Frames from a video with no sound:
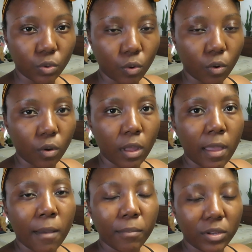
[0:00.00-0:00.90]
door,
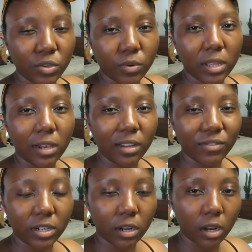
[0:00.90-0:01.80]
but you rather
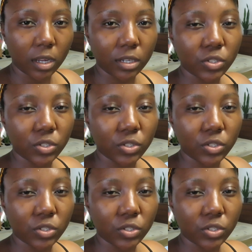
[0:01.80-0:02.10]
leave it in a locker.